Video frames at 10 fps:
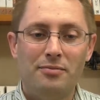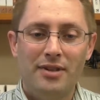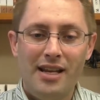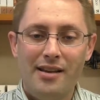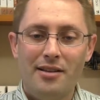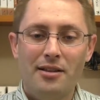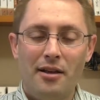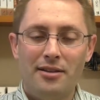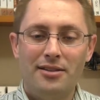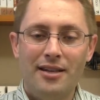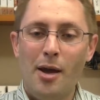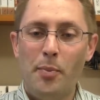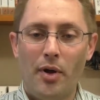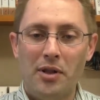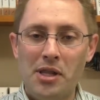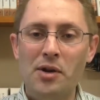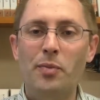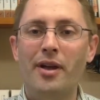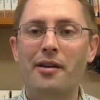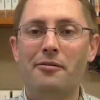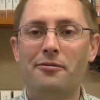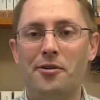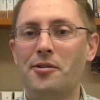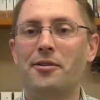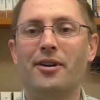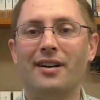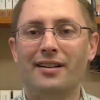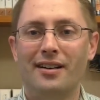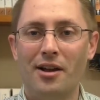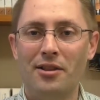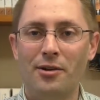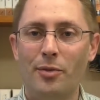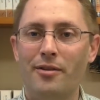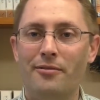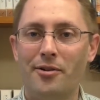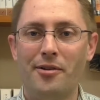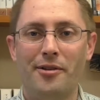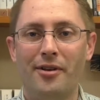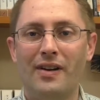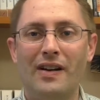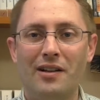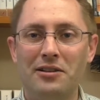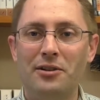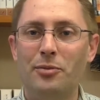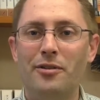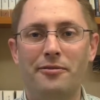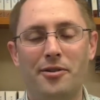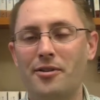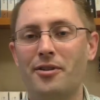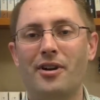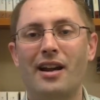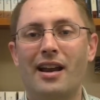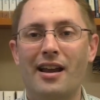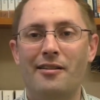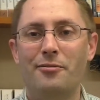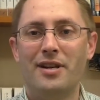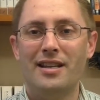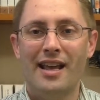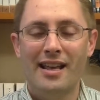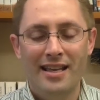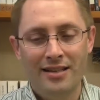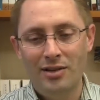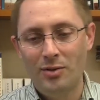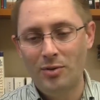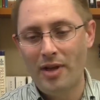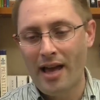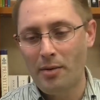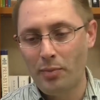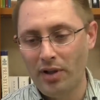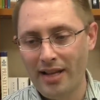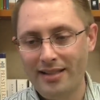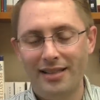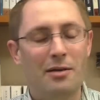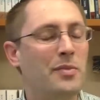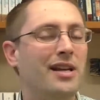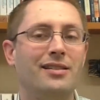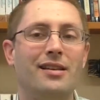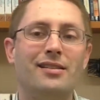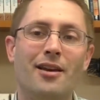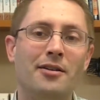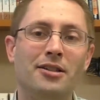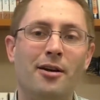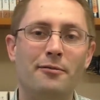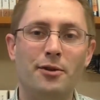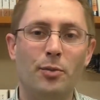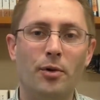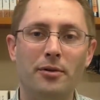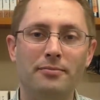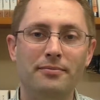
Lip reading: take a step a little bit further, a little bit further, a little bit further every day into that place that makes us uncomfortable.